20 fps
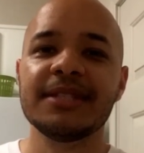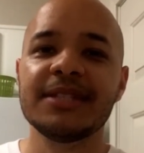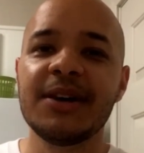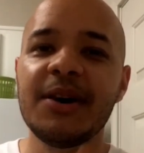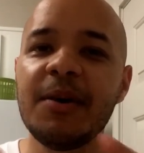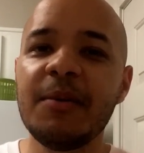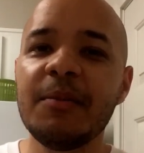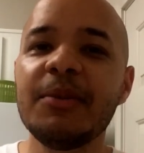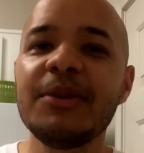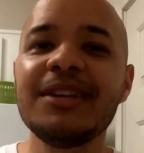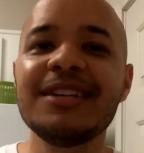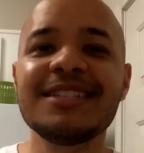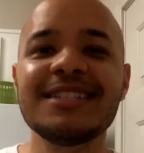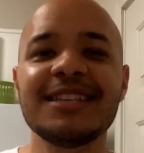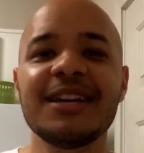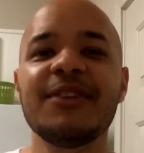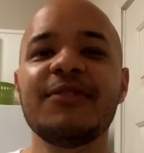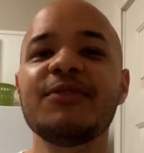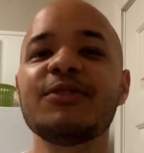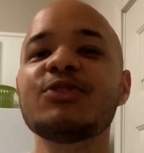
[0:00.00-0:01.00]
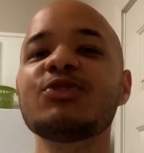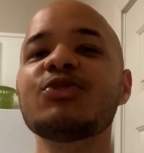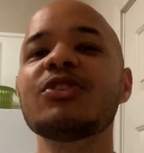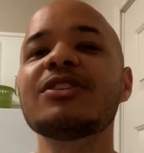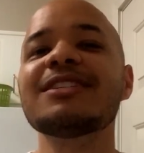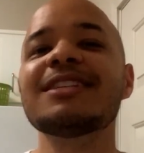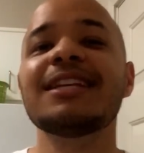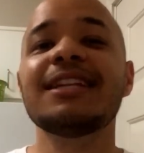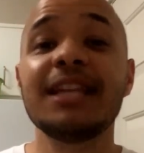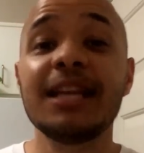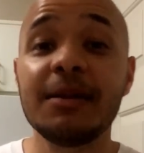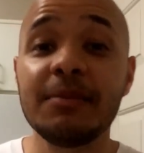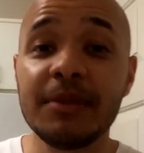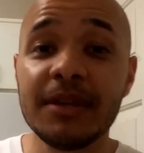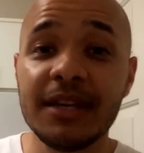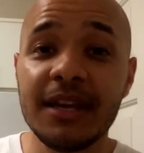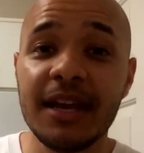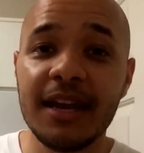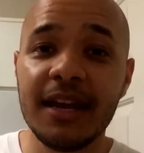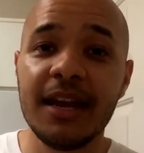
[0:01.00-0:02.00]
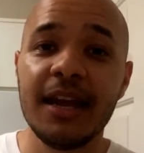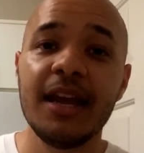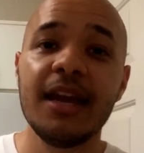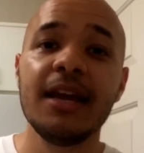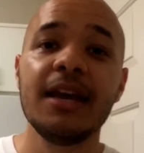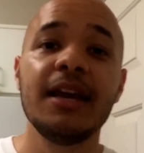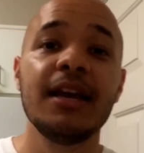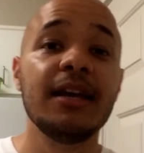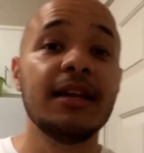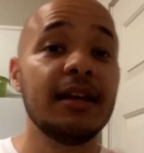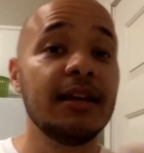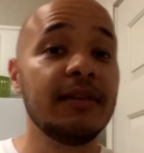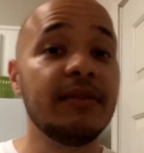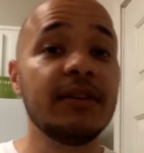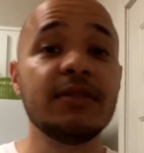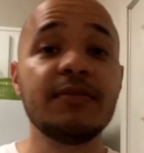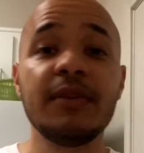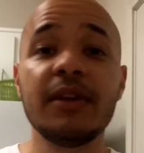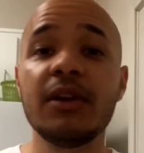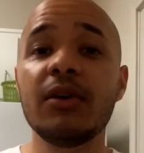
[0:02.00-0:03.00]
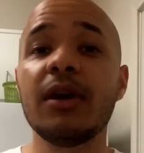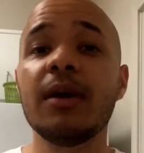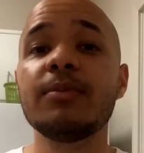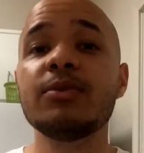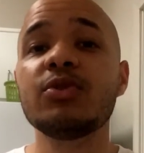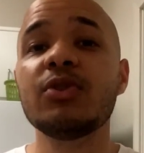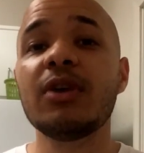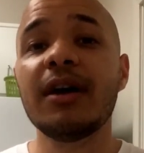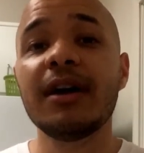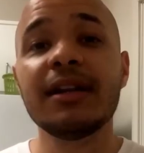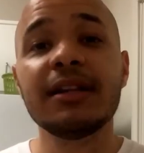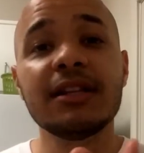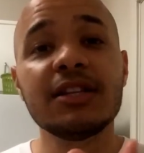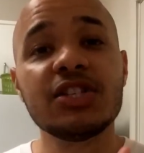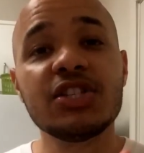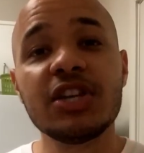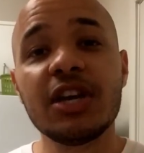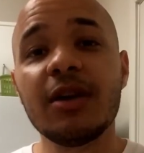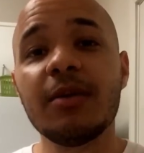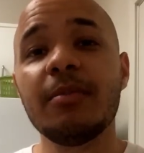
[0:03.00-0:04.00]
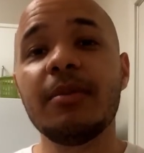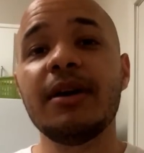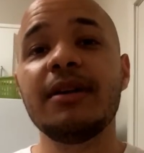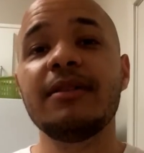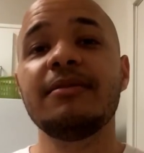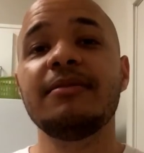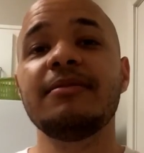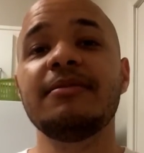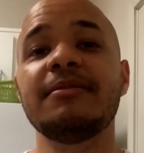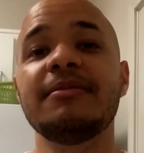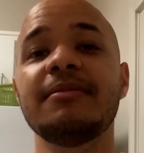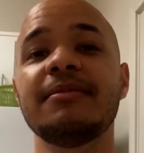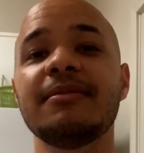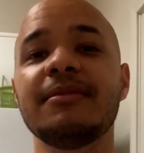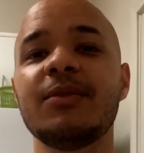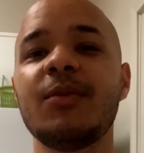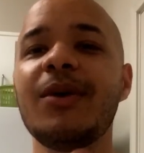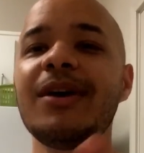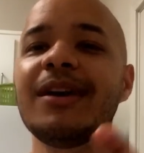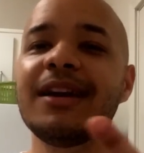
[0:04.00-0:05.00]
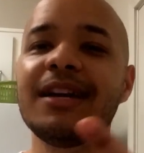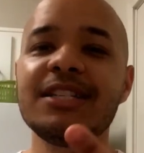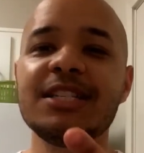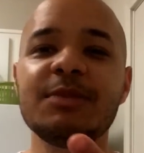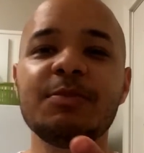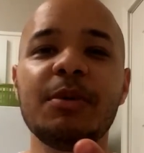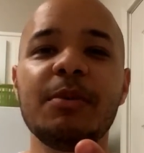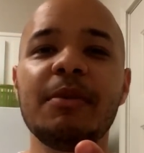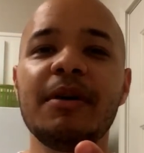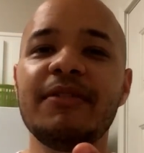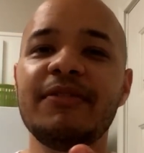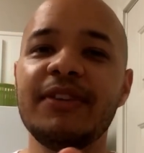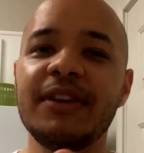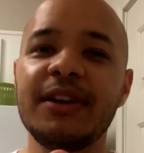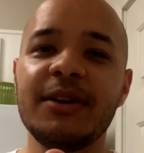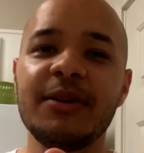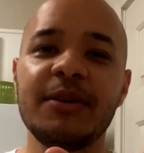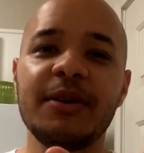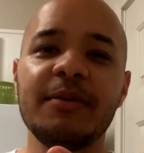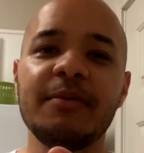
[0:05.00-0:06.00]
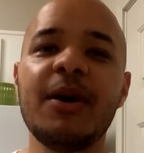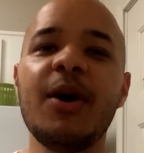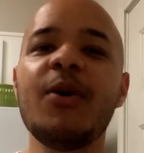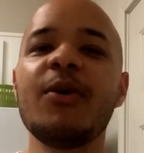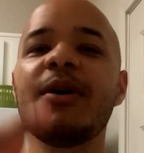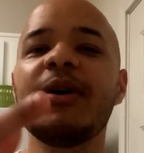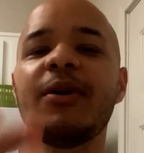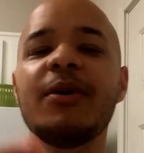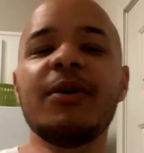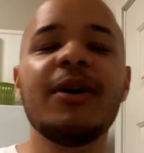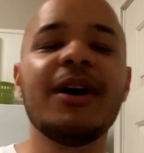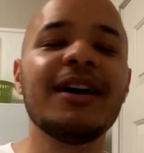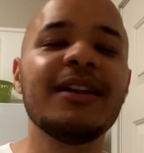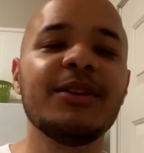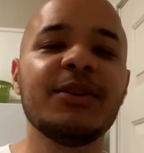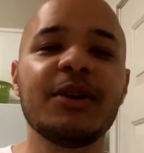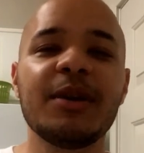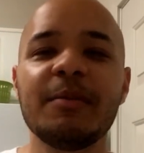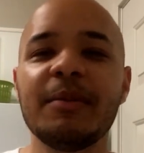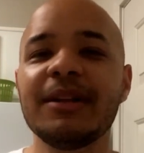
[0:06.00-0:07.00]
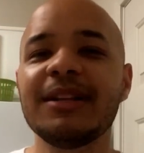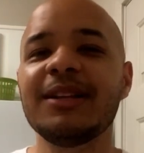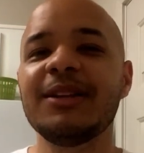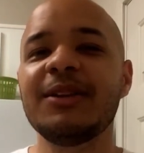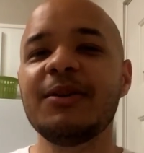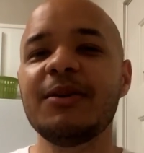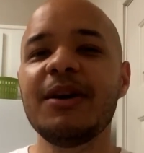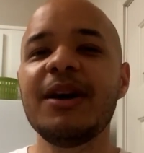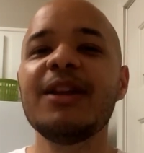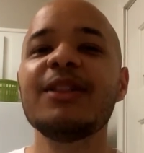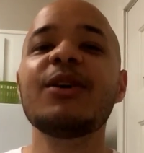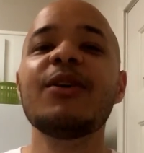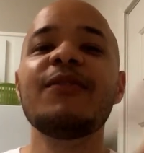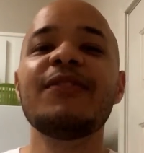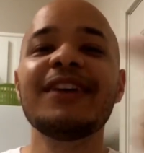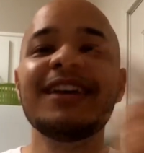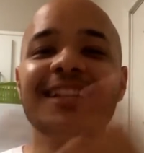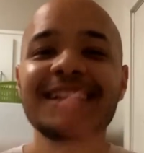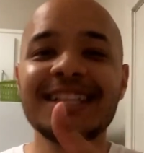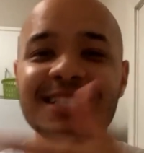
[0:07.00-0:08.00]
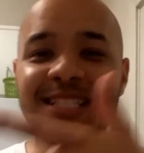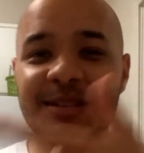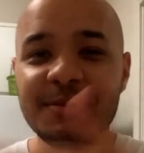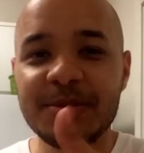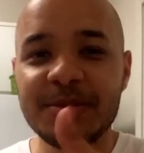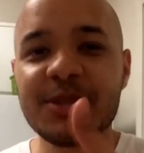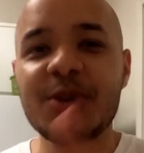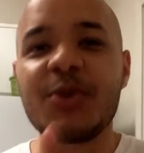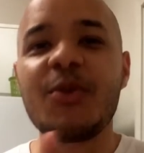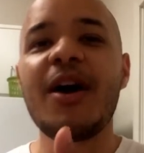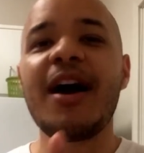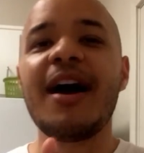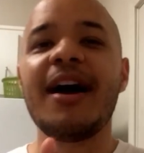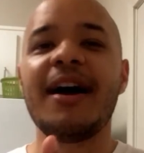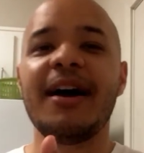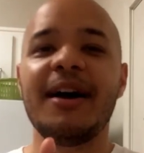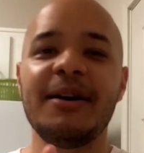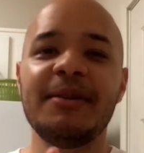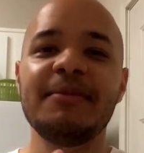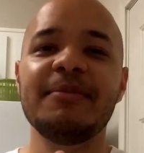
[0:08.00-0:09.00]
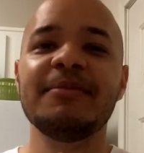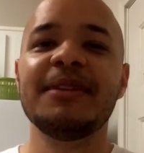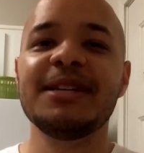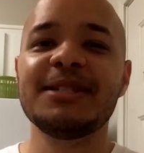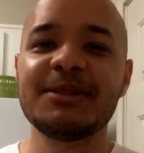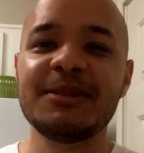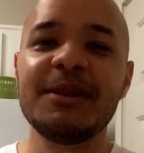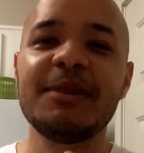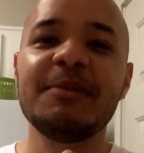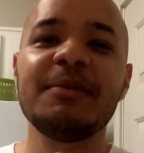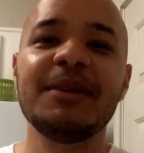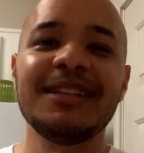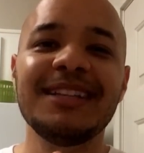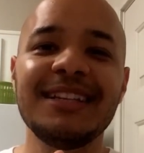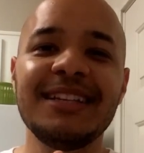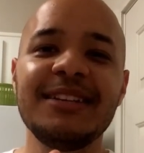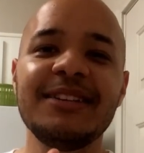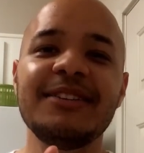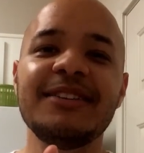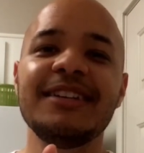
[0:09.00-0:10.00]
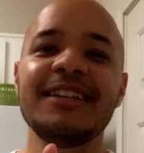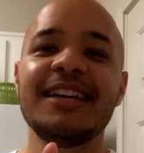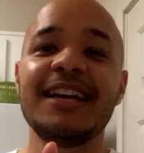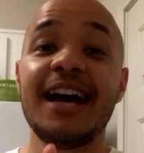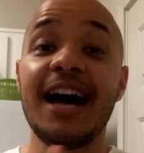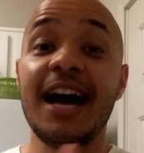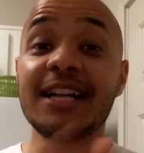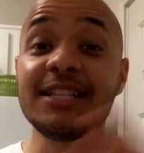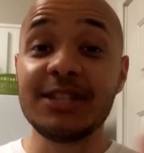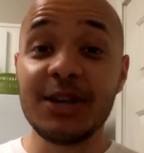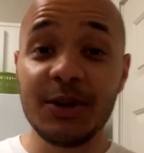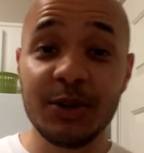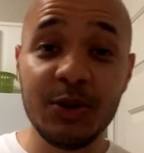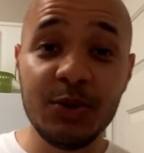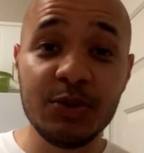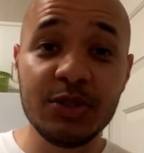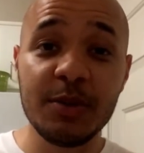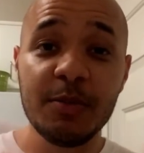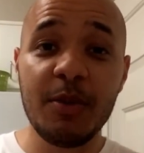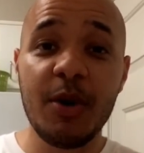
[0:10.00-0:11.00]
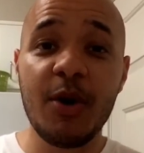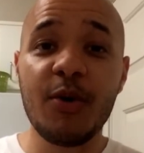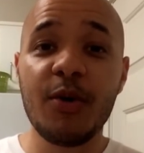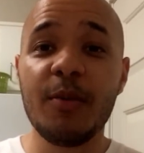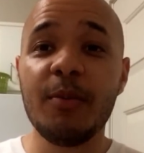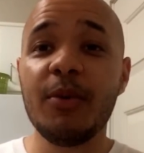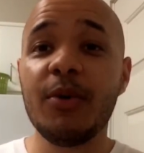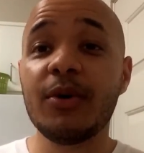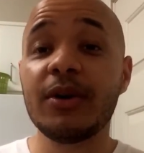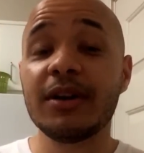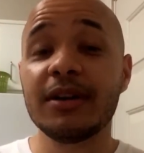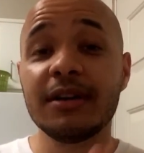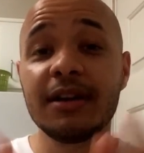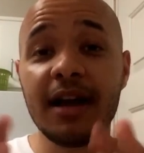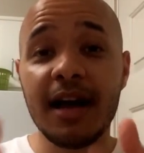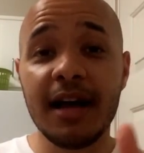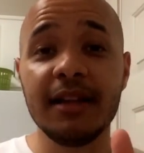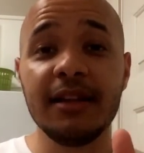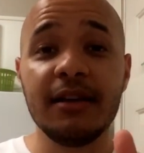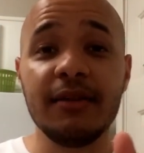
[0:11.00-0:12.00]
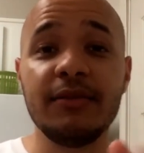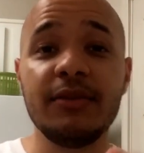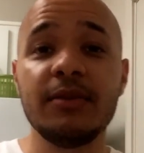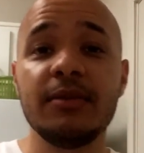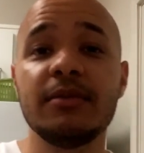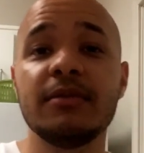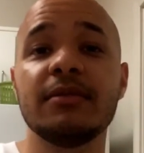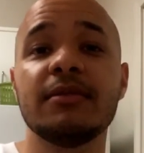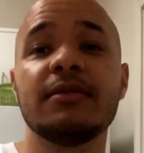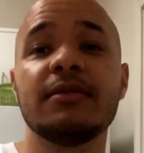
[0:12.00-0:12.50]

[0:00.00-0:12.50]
Humble yourself, trust in him today. If this video helped you out, hit the share button. Why did I just put my finger up? Oh, oh, oh I know what I'm about to do. Don't forget to subscribe. That's what I'm about to do. I'll talk to you tomorrow morning. I love you.